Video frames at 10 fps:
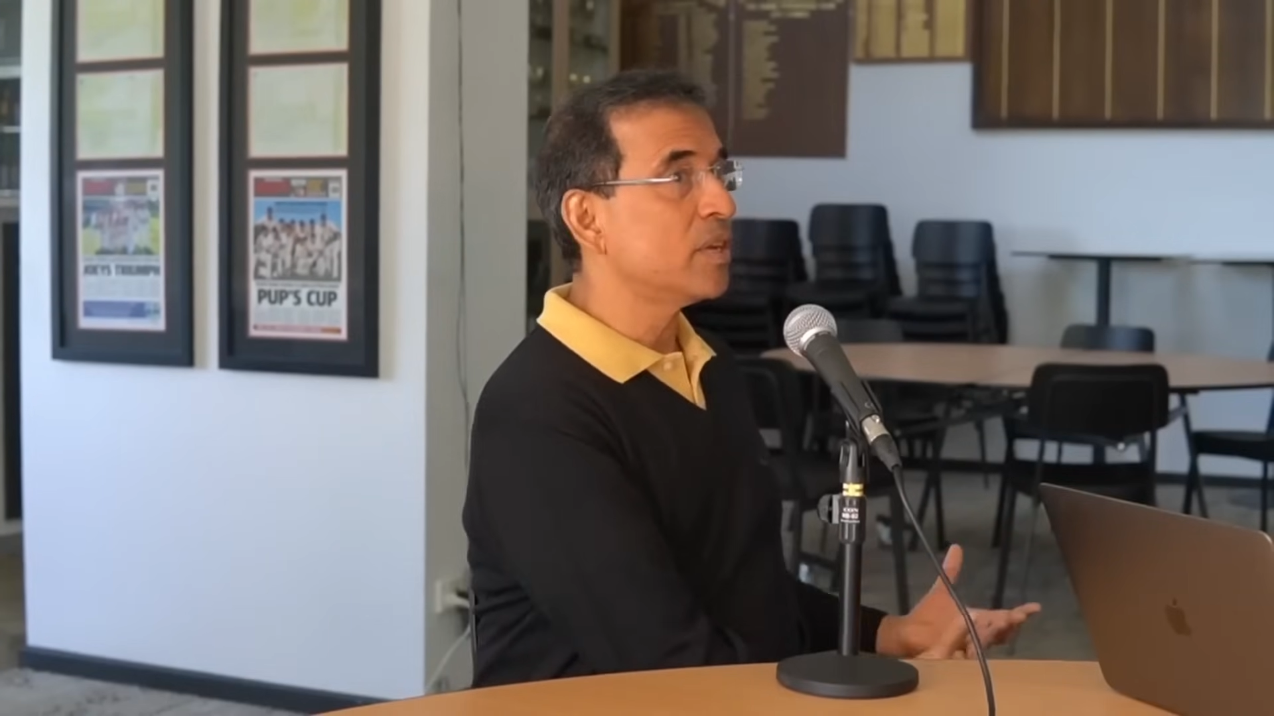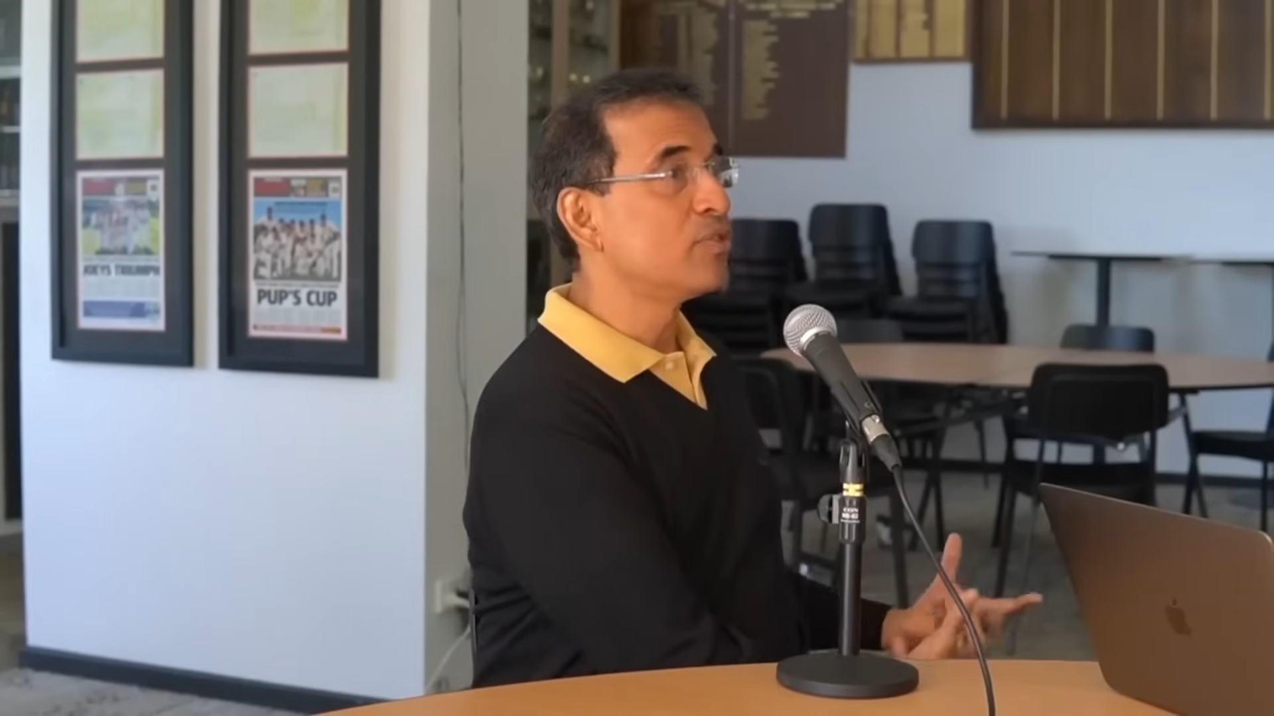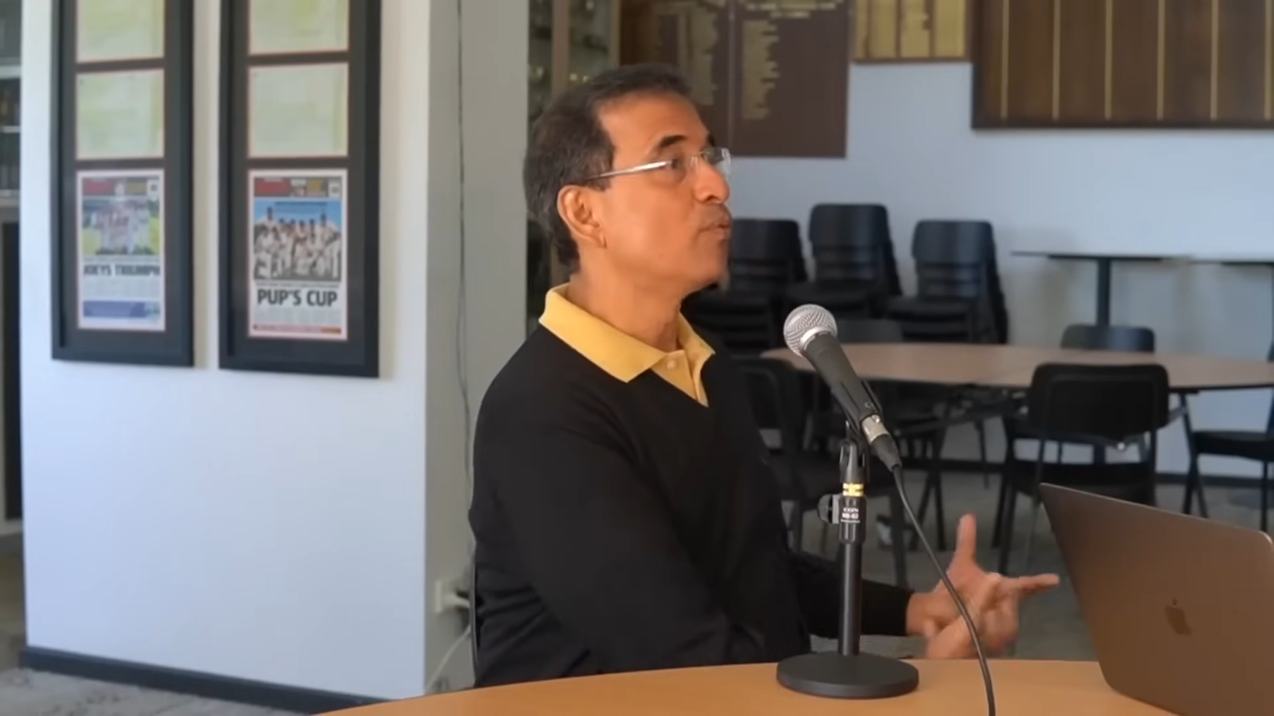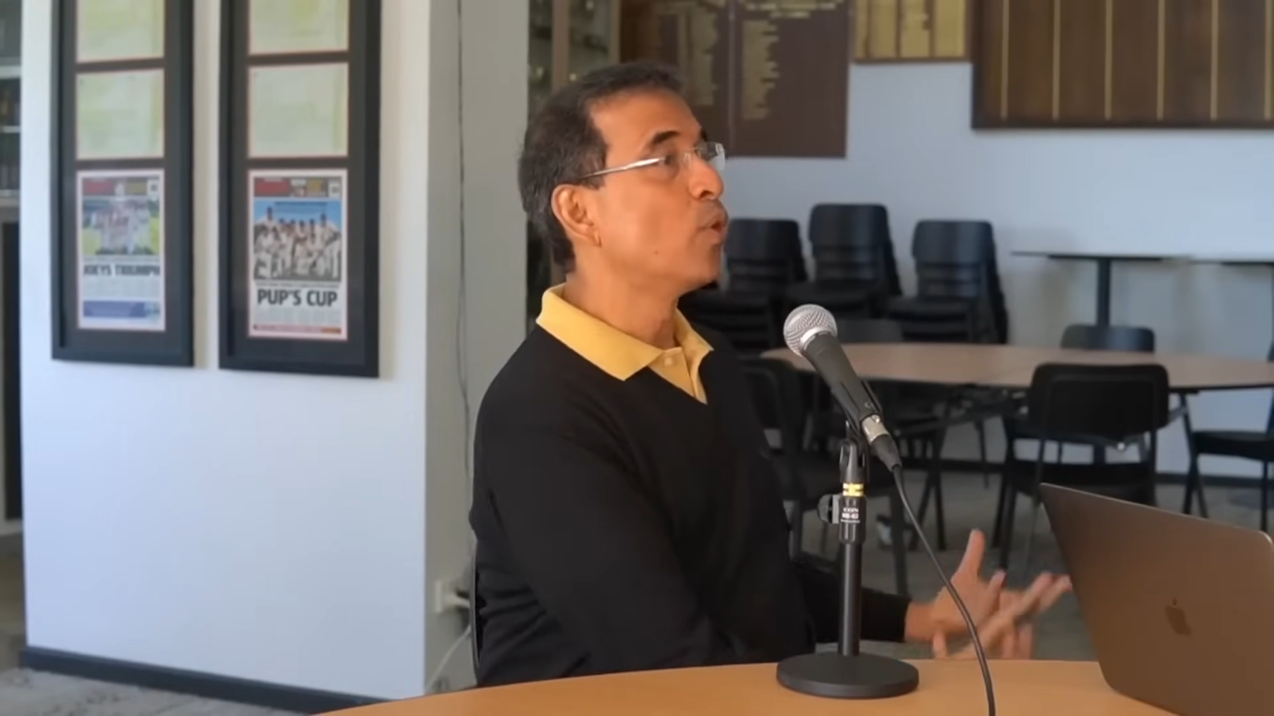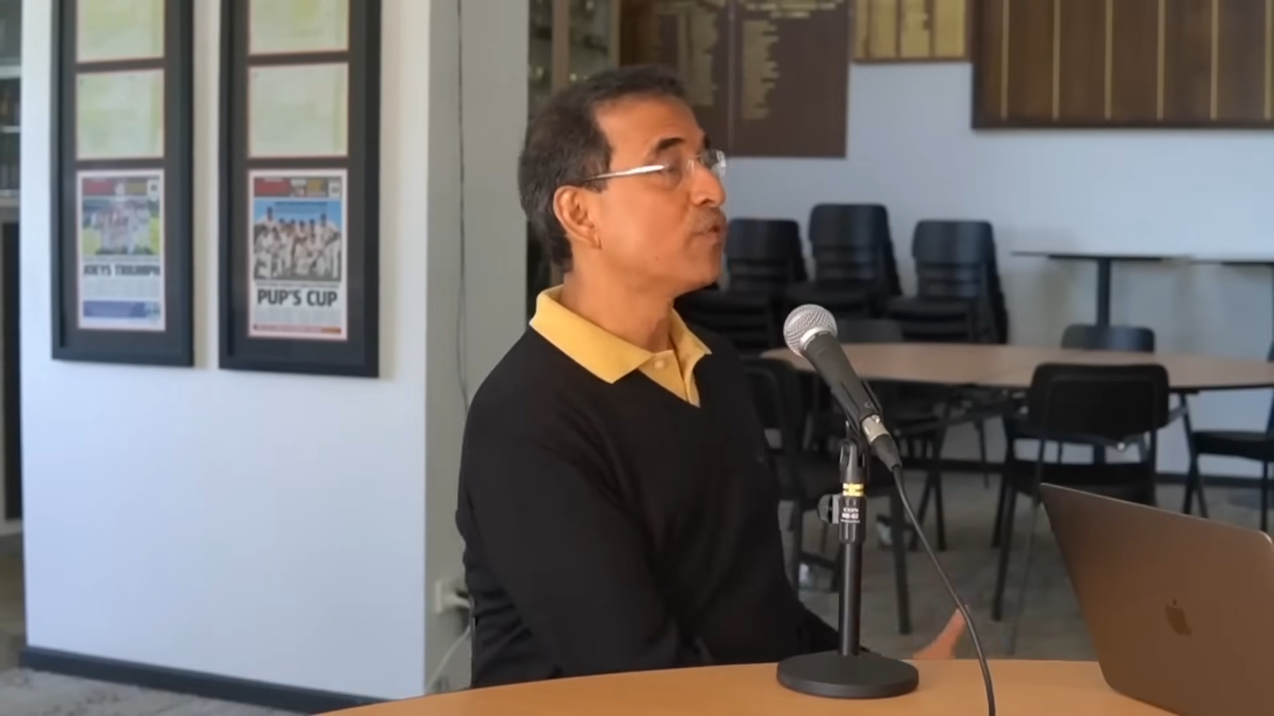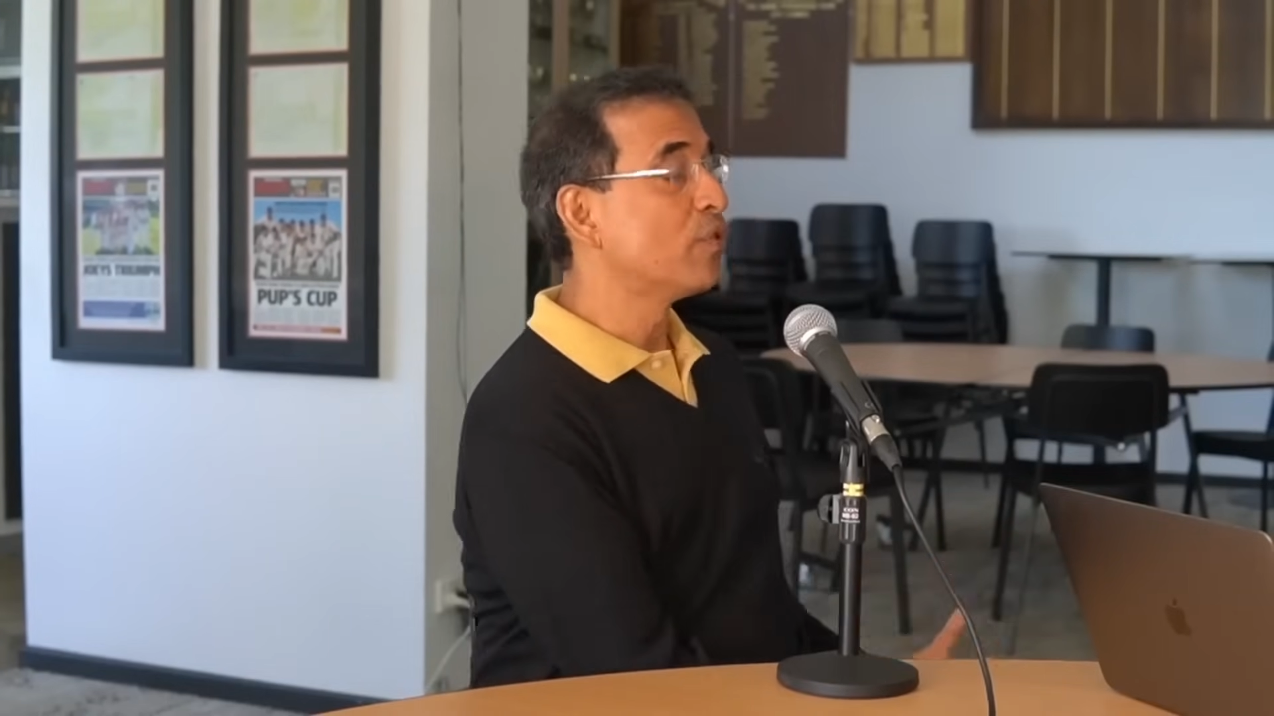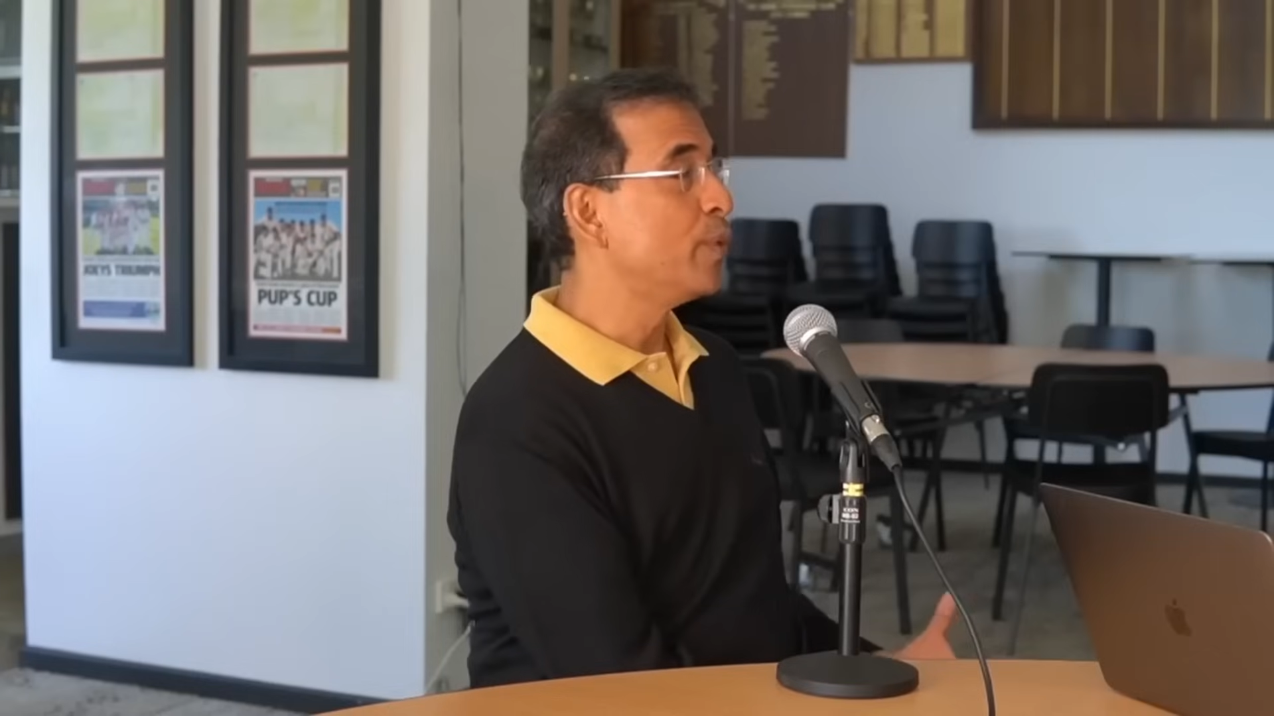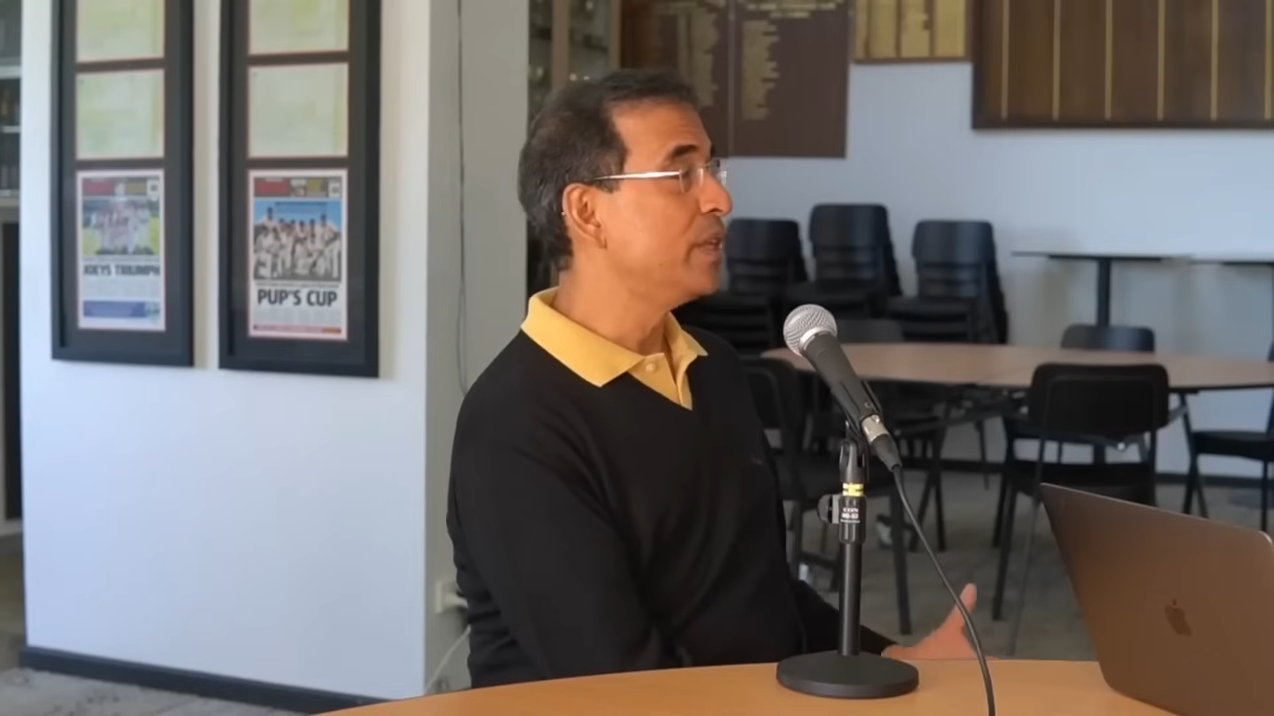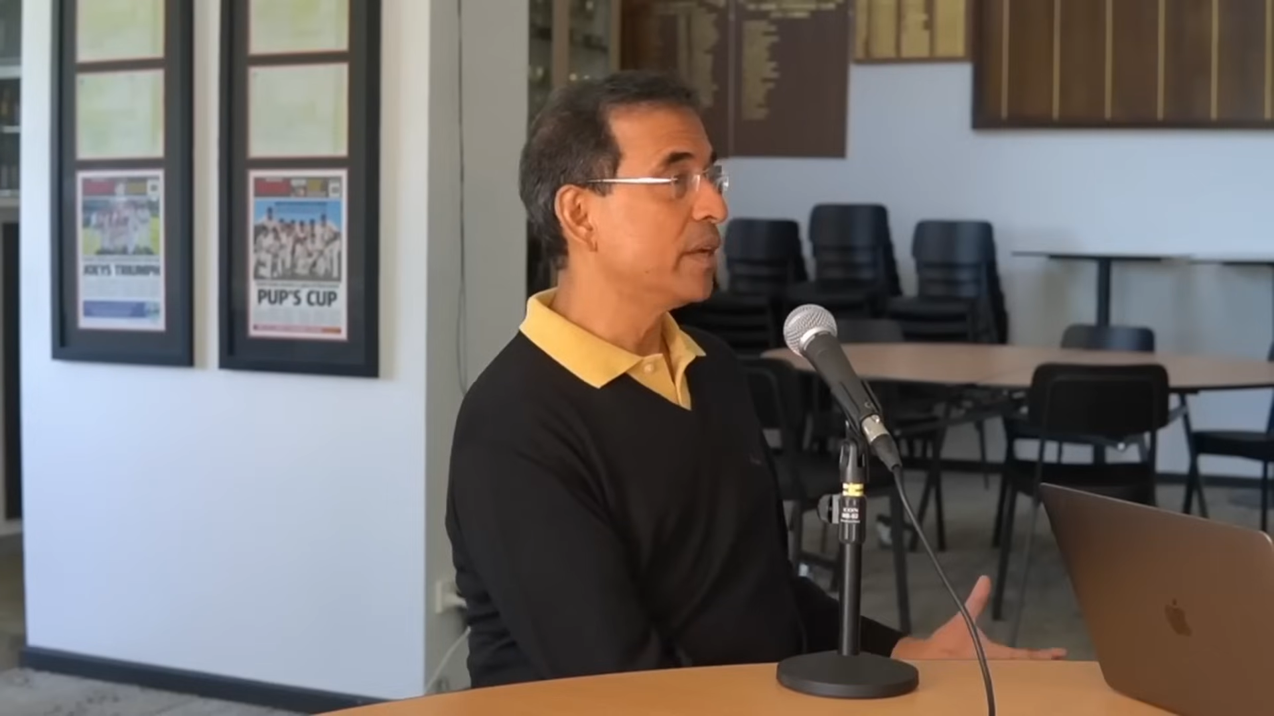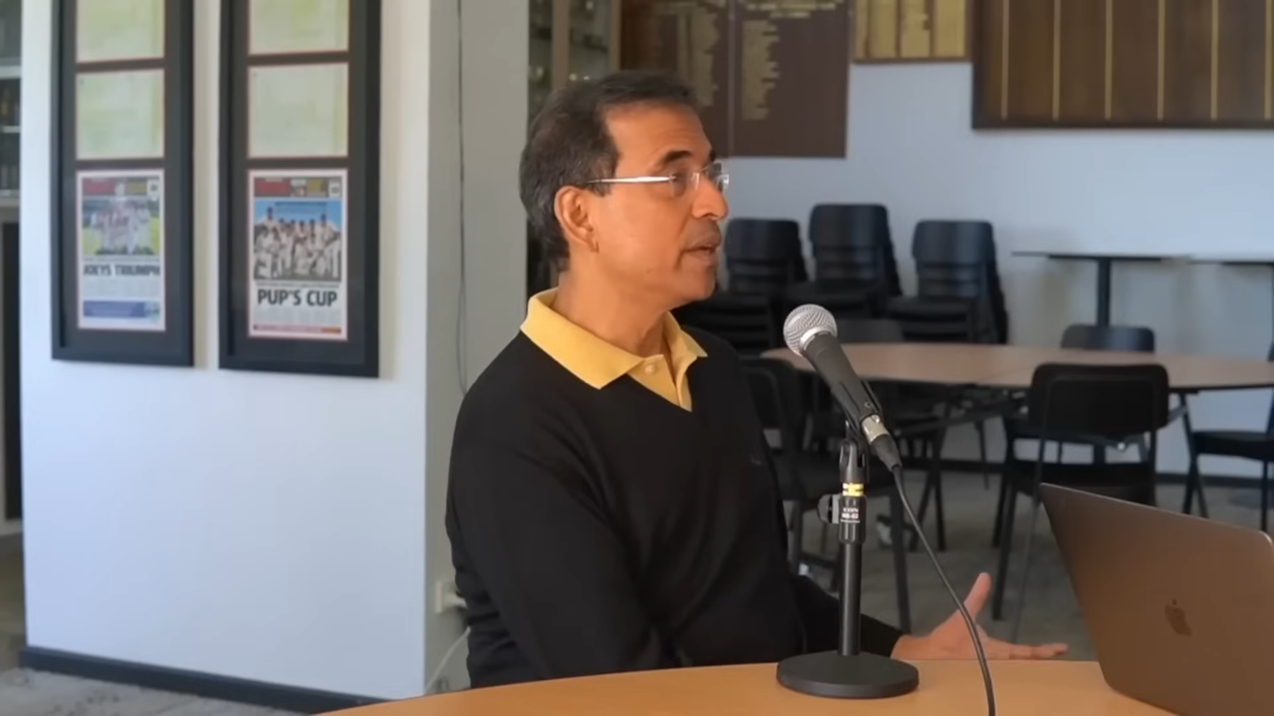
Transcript: reward for winning the